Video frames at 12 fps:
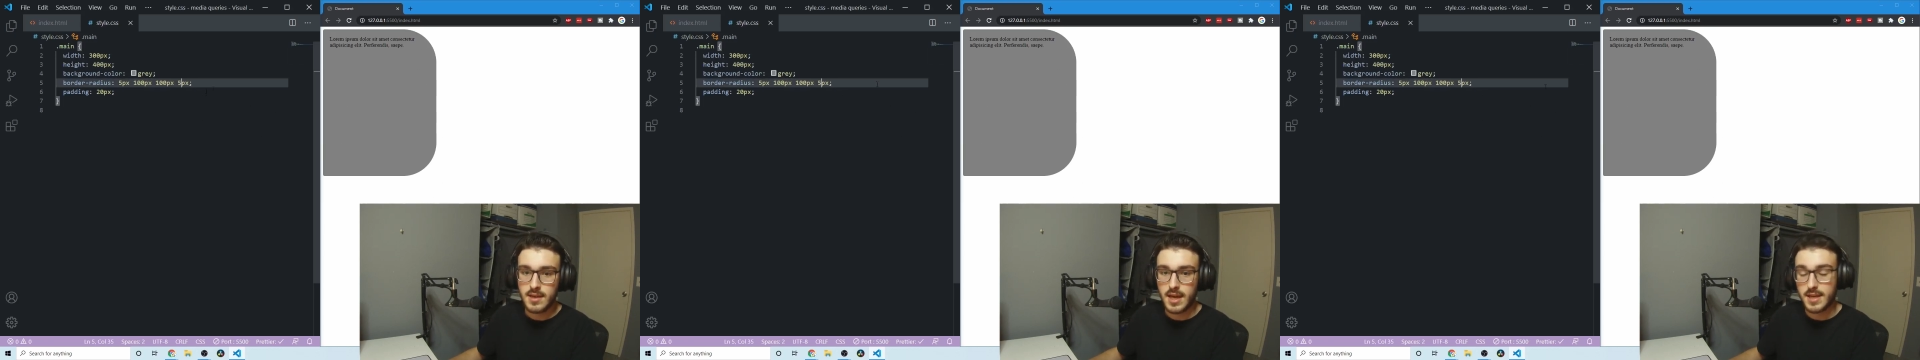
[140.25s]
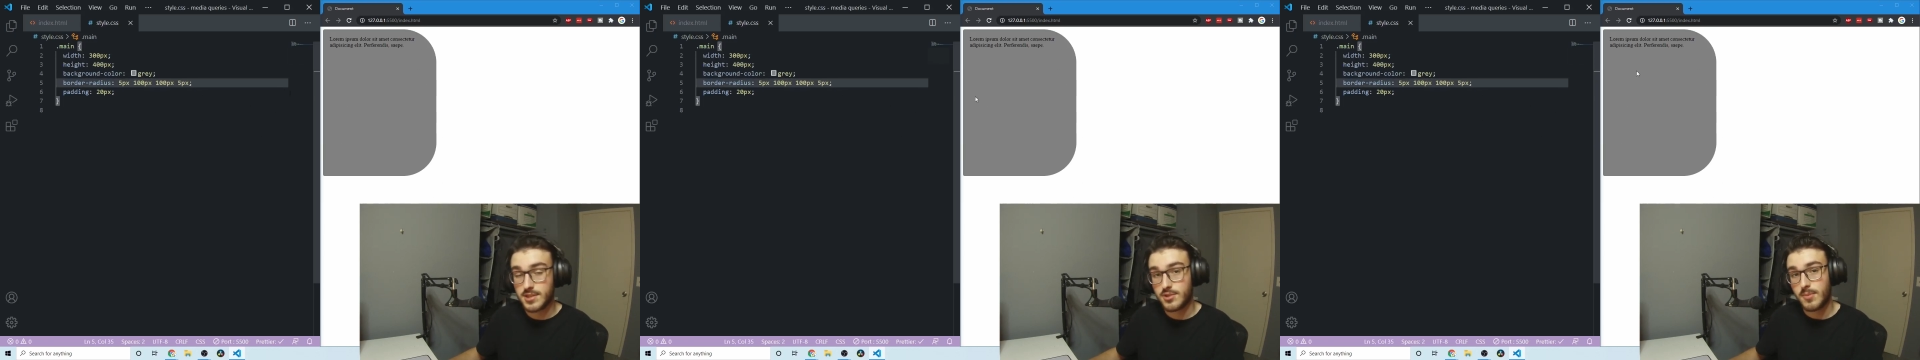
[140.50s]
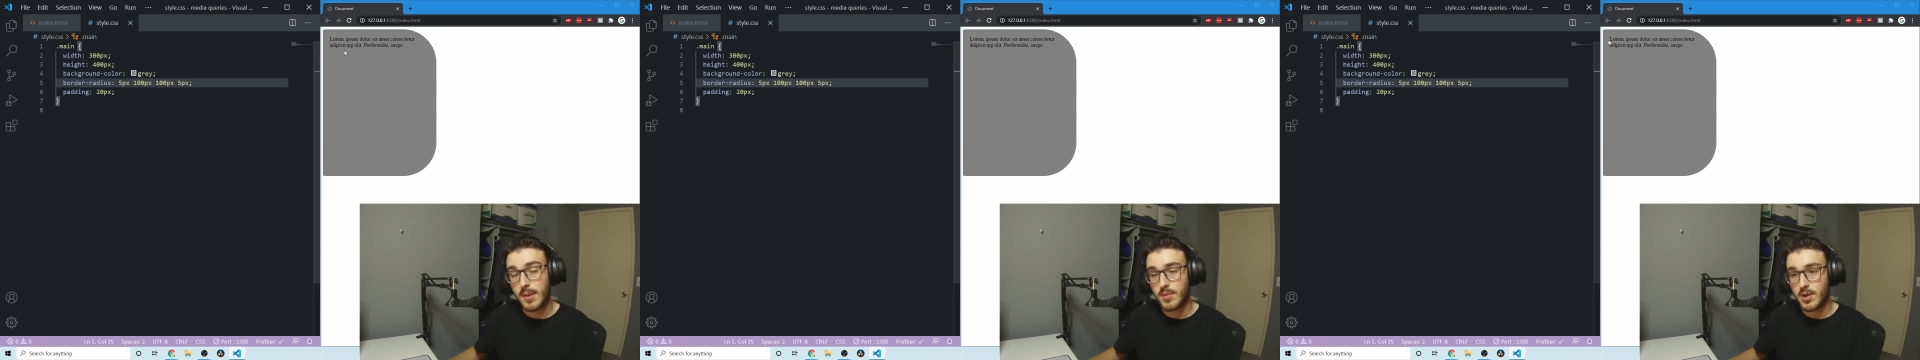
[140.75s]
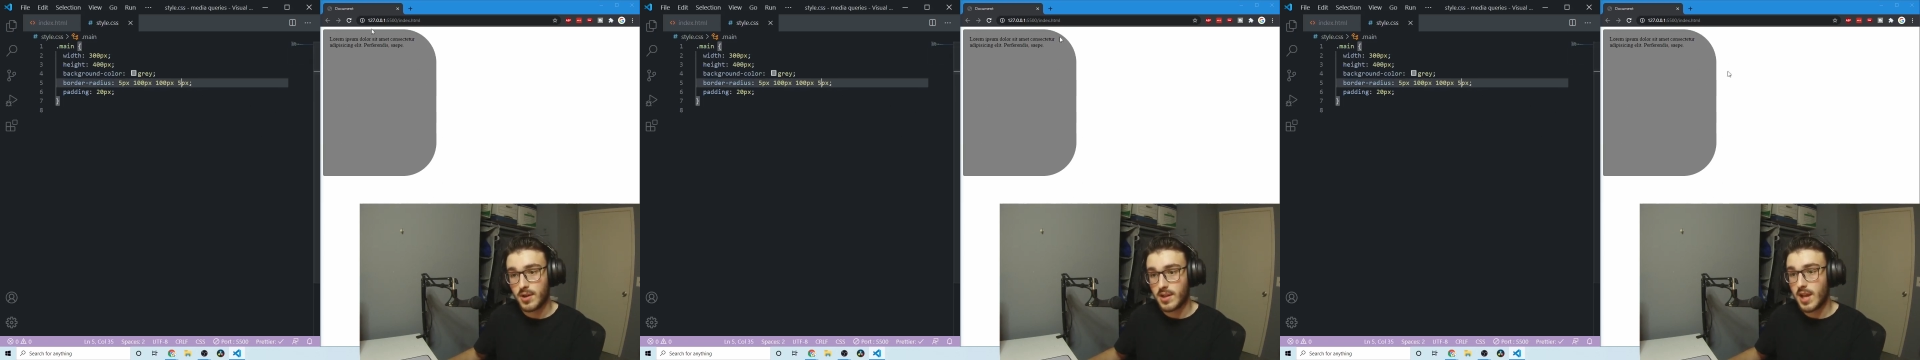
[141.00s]
Uh, just
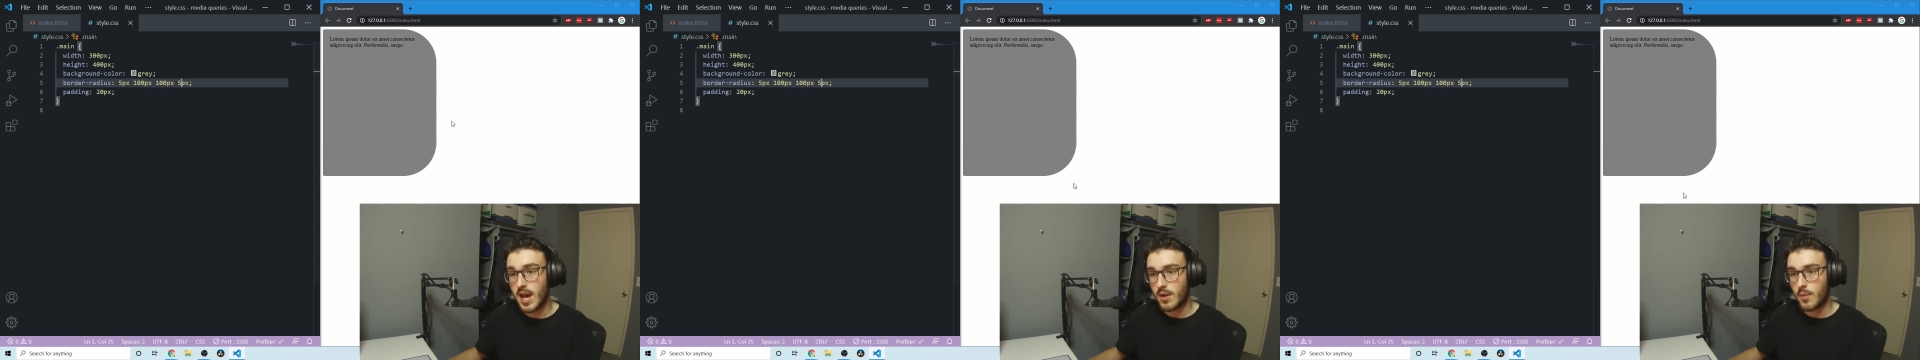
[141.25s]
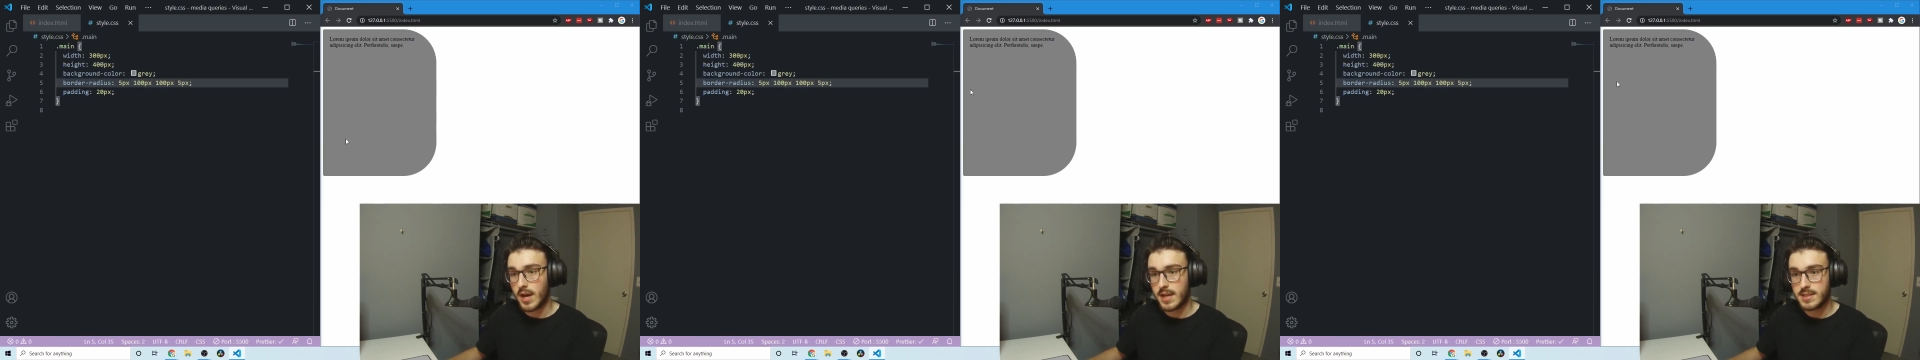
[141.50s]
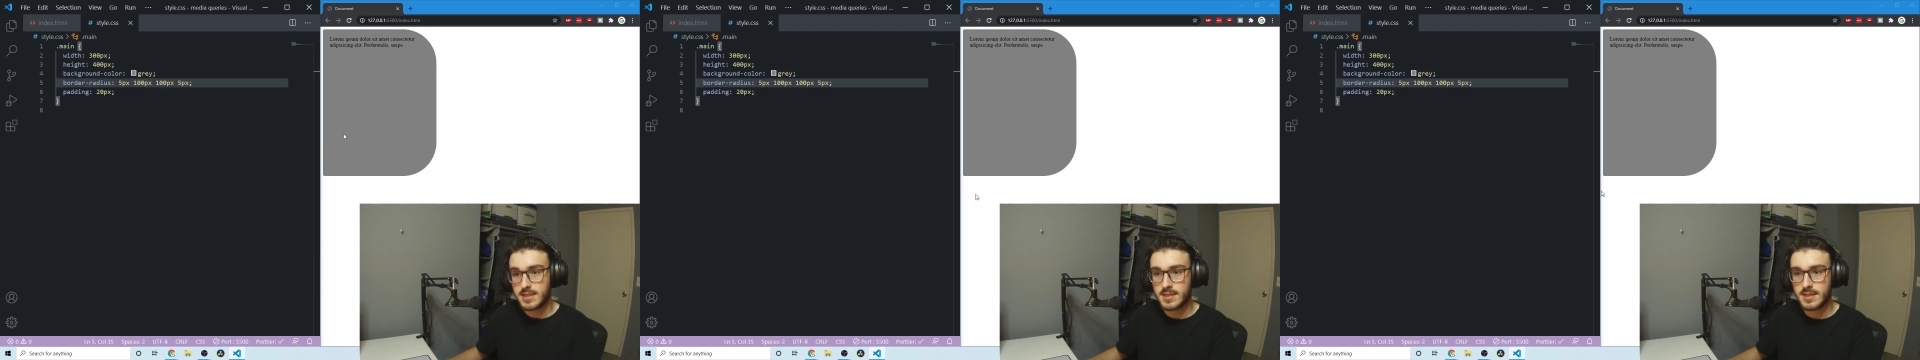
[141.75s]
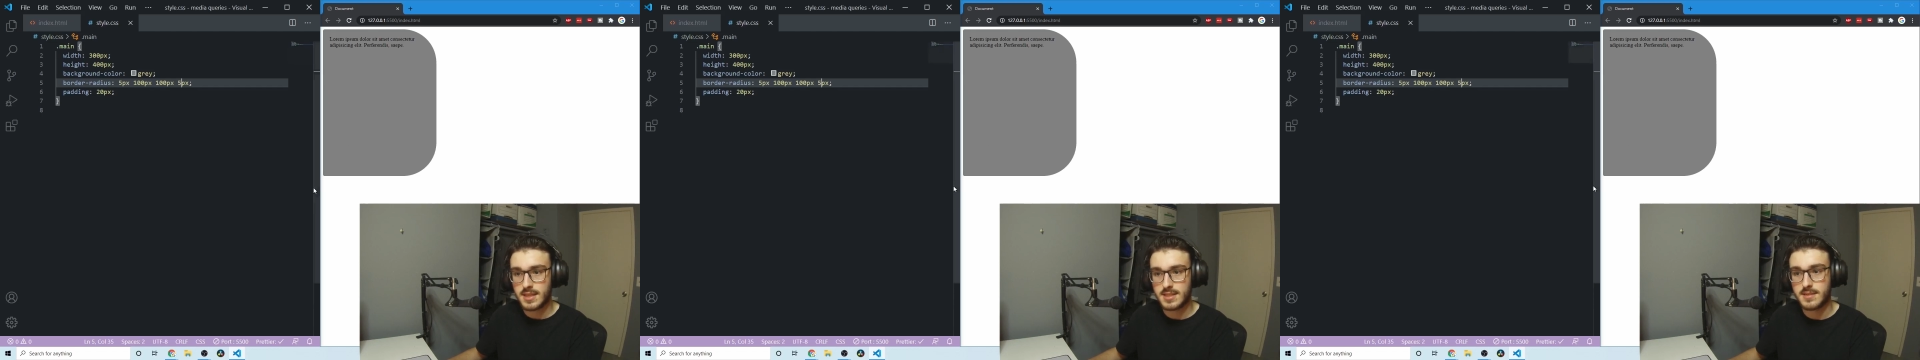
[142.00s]
remember clockwise,
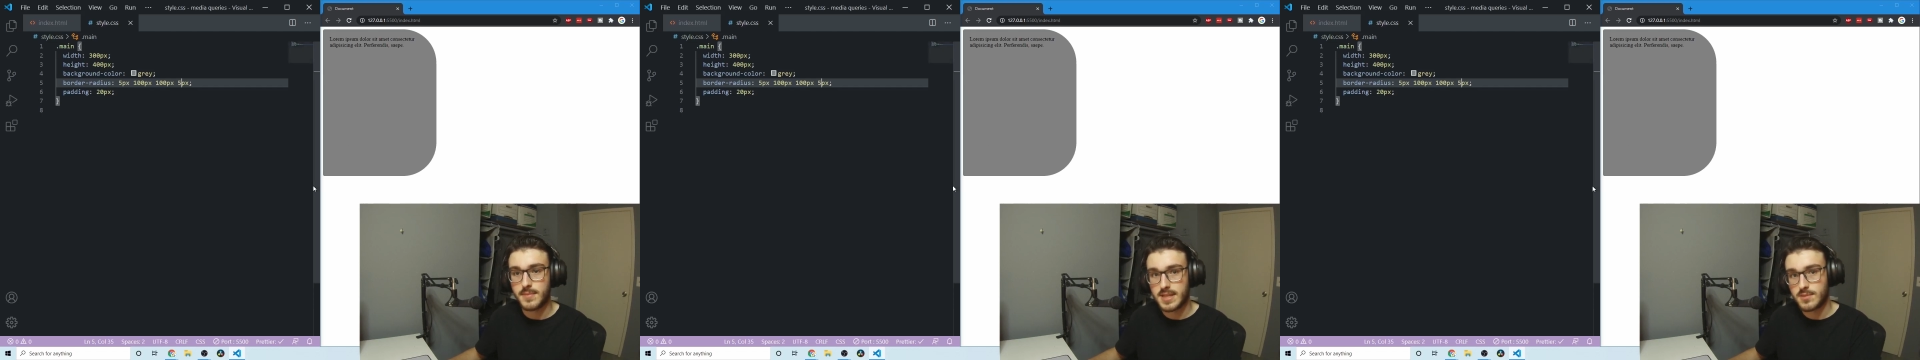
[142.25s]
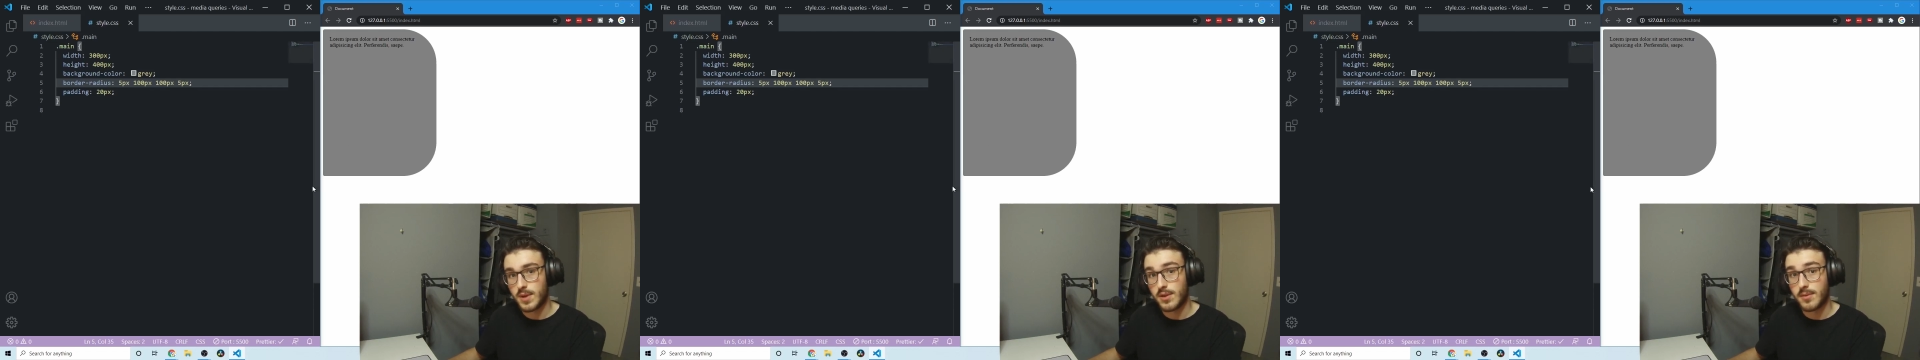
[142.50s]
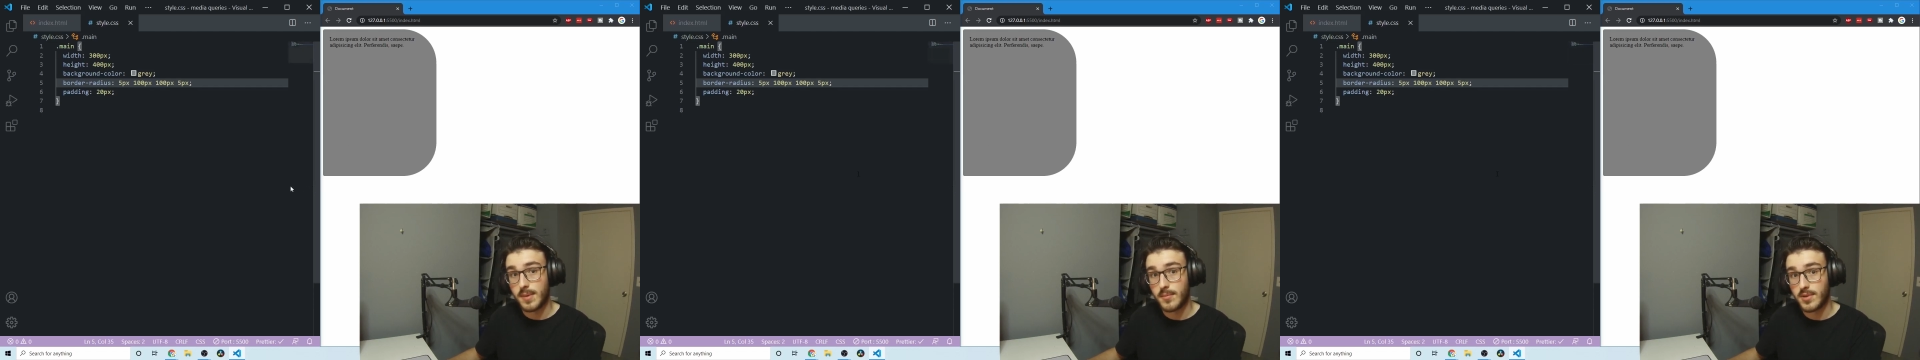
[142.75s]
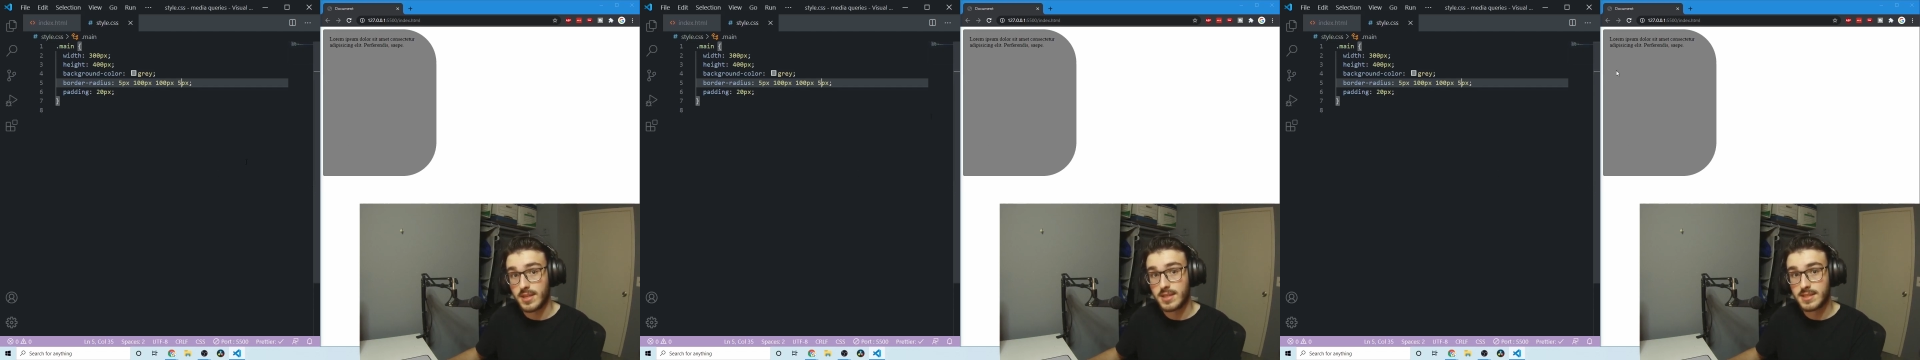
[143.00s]
that's the best way to
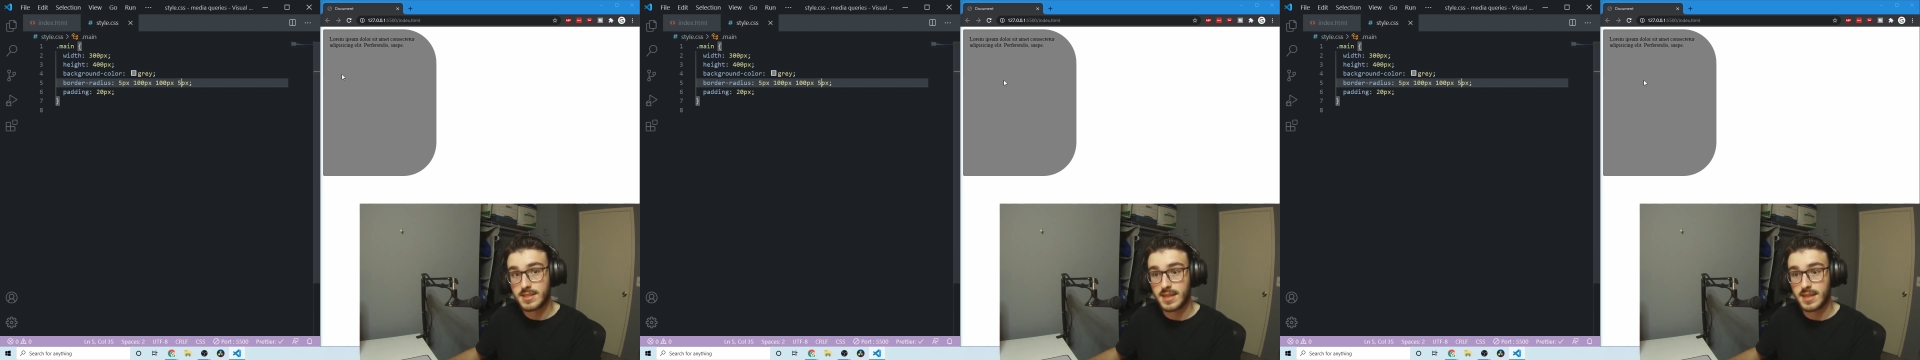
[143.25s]
remember this.